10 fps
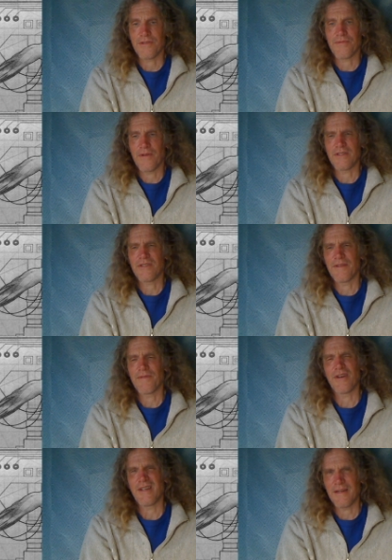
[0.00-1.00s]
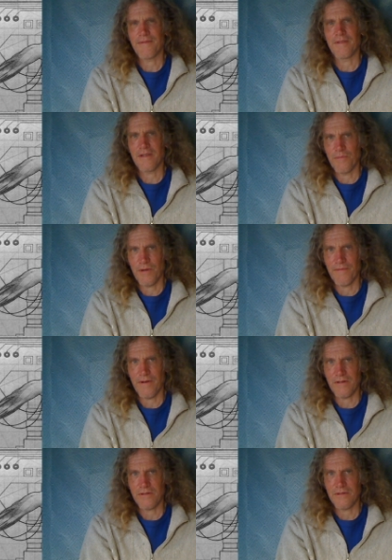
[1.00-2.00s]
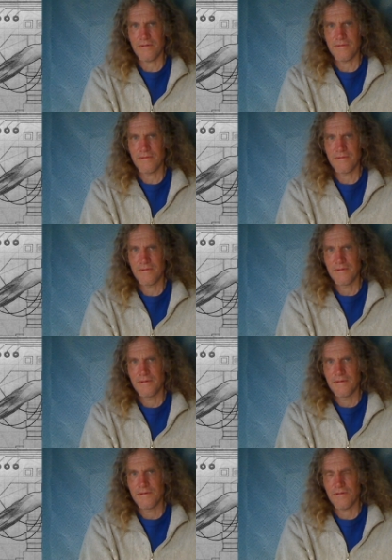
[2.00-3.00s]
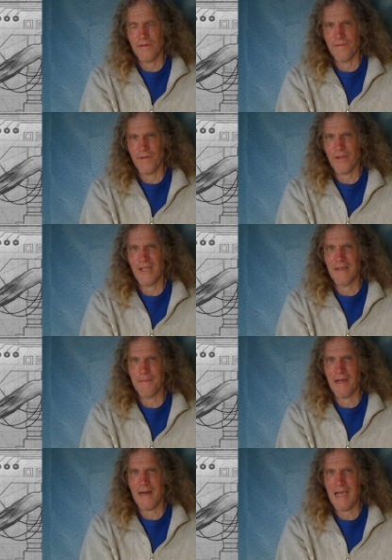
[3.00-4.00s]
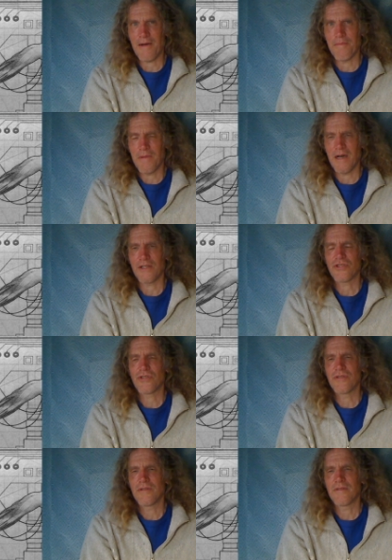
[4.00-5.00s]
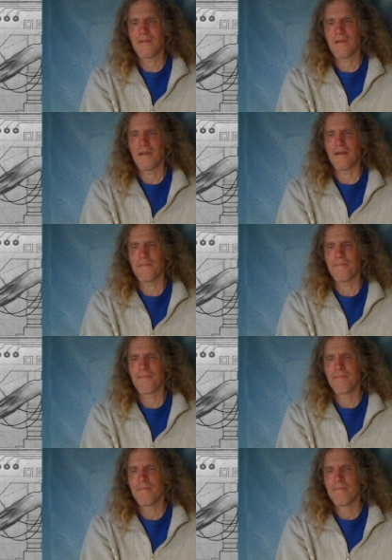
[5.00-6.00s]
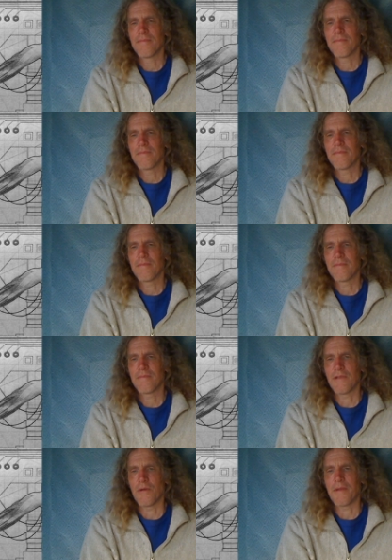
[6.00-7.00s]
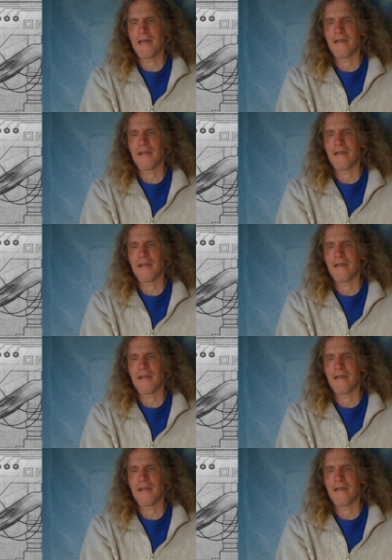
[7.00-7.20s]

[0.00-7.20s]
They're just functioning very different than we function. So, if you think about how much um, you